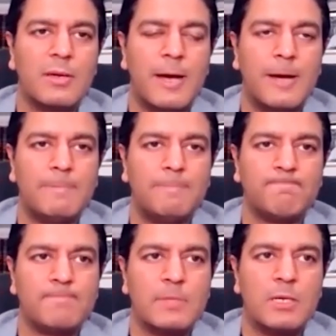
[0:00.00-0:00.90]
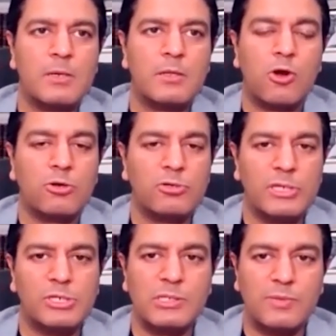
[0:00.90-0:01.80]

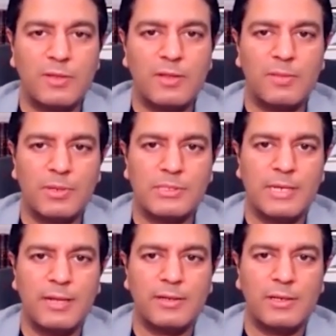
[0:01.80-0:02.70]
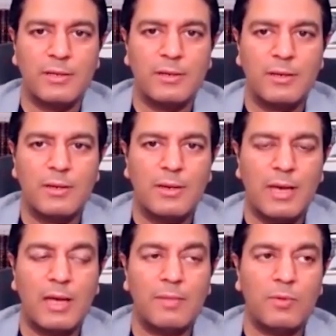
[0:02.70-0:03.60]
contradictions within their personality
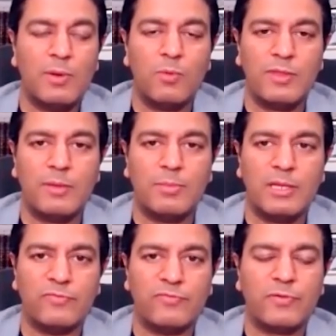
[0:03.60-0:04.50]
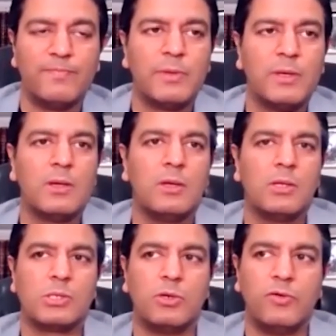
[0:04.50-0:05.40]
and between what they believe.
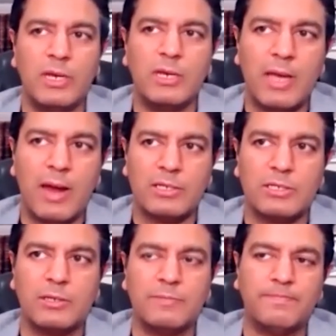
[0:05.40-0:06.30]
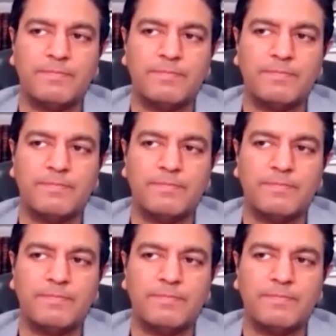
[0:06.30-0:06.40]
So you need character.